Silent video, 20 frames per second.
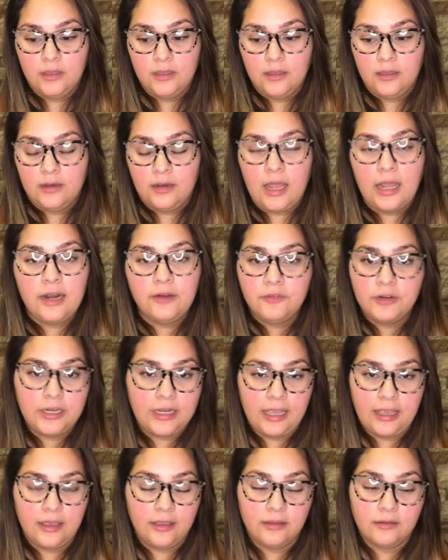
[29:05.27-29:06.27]
Not every
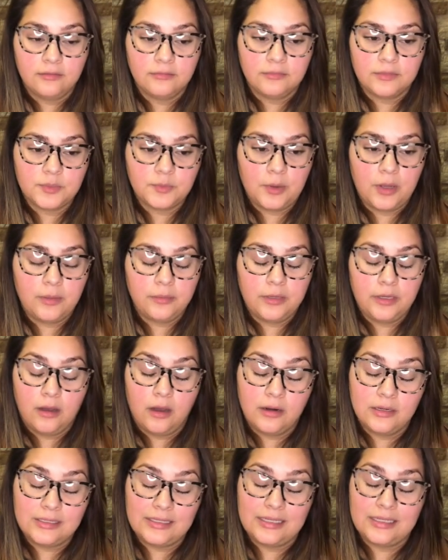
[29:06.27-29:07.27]
day.
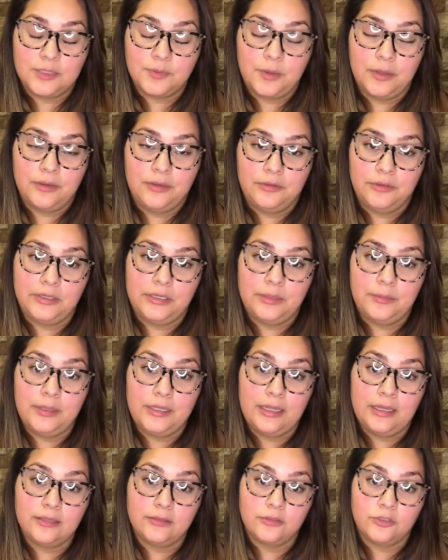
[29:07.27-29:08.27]
Honestly, it's probably only going to be
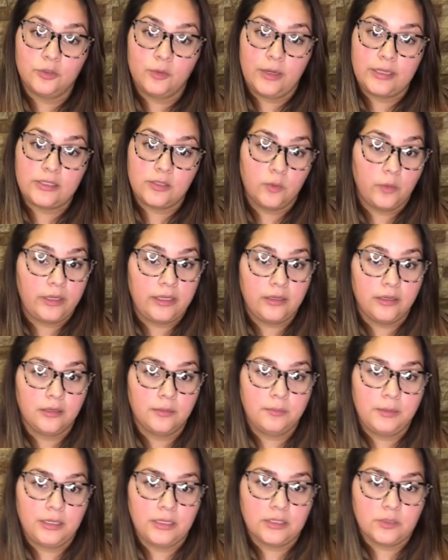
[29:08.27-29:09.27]
like twice a
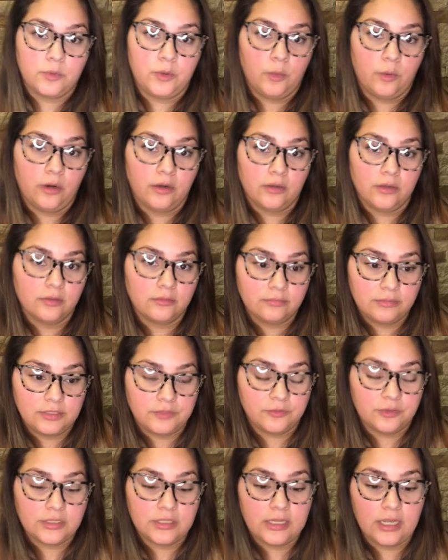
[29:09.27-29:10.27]
week, because we work
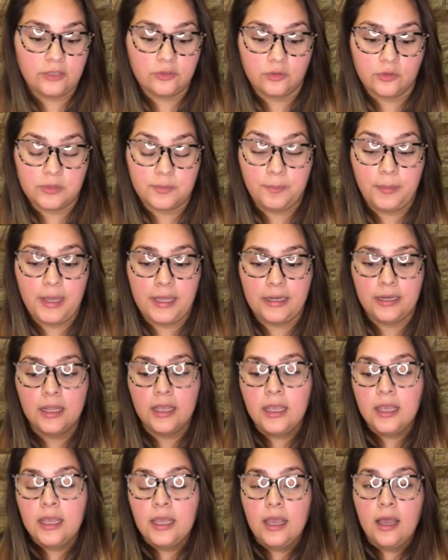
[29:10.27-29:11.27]
different schedules. But
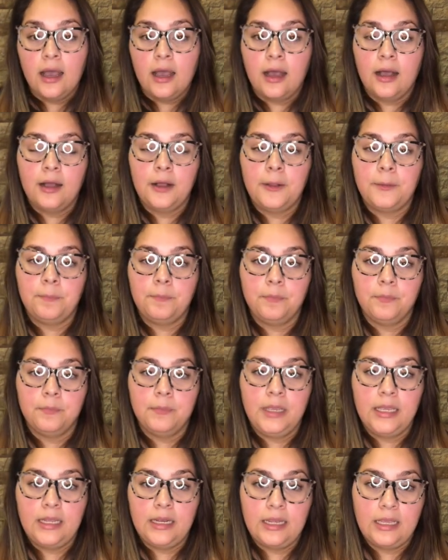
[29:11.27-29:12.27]

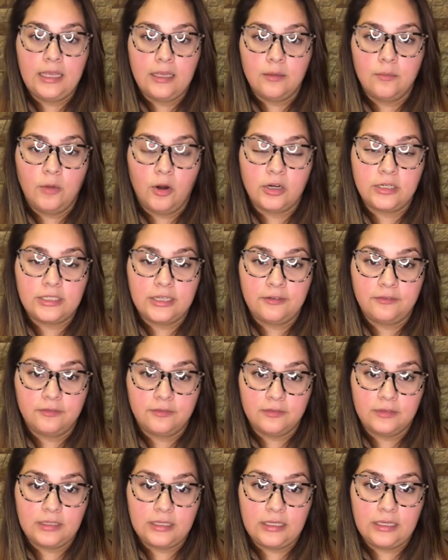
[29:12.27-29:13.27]
me and him are
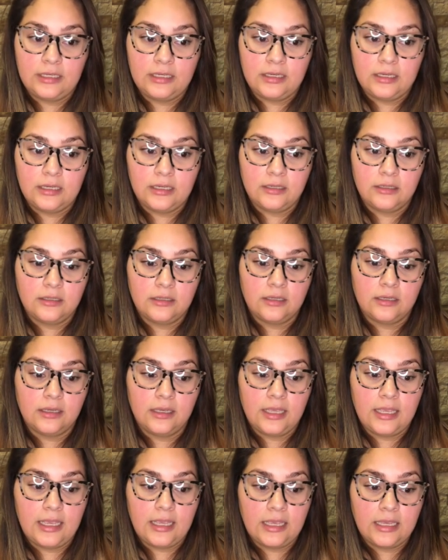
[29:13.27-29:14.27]
definitely gonna
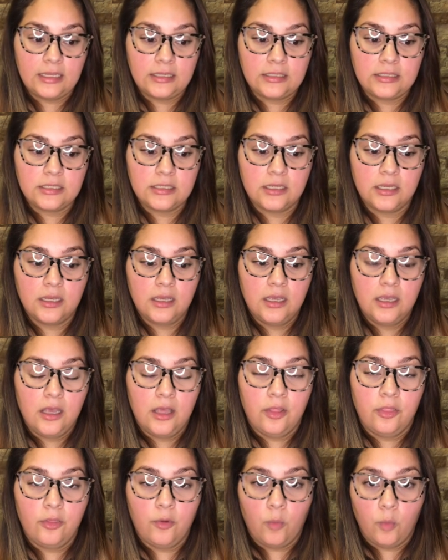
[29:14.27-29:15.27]
hit
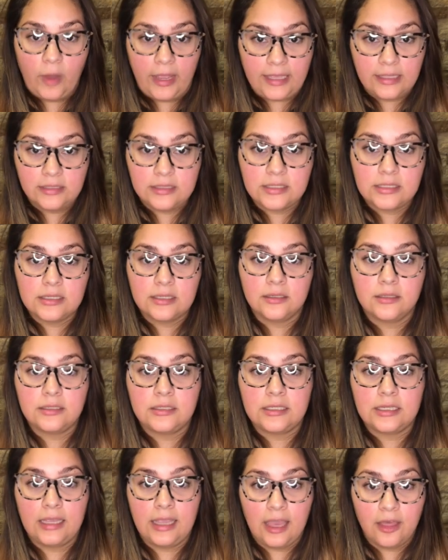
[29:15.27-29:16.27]
the weights
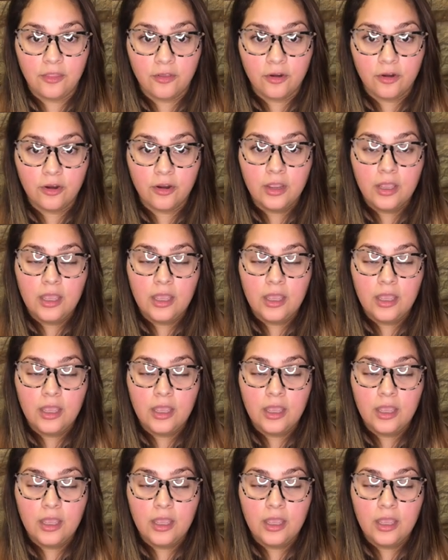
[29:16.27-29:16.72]
together.